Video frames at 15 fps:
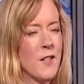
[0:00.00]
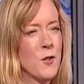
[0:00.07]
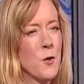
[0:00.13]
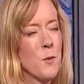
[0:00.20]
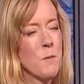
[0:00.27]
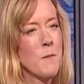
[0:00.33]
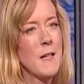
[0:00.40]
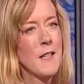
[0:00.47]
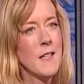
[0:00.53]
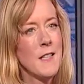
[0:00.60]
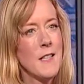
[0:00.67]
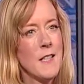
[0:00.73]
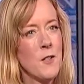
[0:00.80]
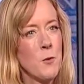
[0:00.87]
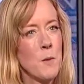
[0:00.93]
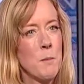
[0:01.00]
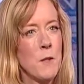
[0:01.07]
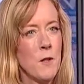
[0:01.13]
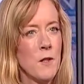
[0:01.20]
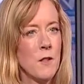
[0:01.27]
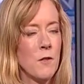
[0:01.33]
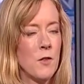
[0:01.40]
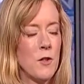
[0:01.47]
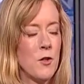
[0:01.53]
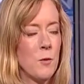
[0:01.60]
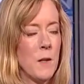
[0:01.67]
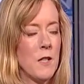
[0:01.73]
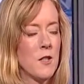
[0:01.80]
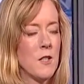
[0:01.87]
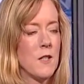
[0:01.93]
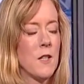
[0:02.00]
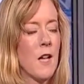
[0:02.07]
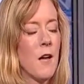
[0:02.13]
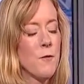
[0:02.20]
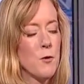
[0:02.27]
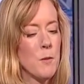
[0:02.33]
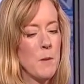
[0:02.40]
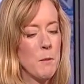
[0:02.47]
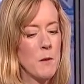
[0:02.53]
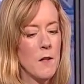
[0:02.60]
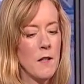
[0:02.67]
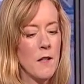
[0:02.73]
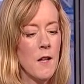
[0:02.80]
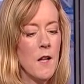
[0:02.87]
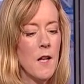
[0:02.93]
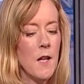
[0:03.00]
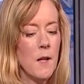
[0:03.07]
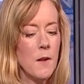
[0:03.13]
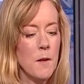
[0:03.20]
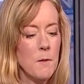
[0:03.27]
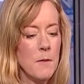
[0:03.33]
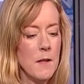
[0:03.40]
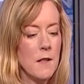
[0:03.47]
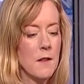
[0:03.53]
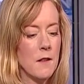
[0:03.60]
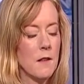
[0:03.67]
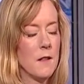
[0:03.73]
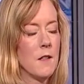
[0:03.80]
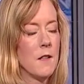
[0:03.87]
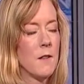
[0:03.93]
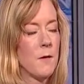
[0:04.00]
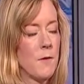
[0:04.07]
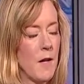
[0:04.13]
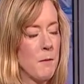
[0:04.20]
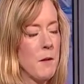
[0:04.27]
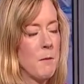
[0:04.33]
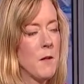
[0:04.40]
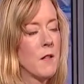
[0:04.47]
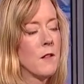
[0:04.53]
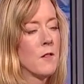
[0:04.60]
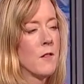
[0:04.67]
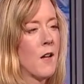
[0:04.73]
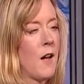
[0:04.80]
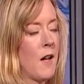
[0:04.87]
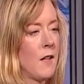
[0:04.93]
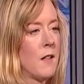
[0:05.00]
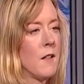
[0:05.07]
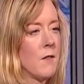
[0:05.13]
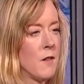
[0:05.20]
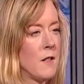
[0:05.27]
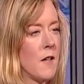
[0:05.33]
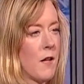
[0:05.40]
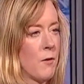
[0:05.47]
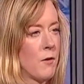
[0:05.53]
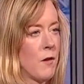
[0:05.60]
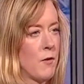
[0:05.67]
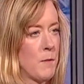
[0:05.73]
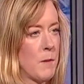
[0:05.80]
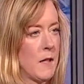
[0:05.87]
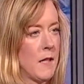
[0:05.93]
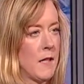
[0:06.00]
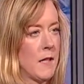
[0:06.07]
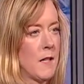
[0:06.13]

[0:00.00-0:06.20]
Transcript: don't make it into a punitive situation. You have to remember that the meal, the family meal, is the highlight of the day for everybody.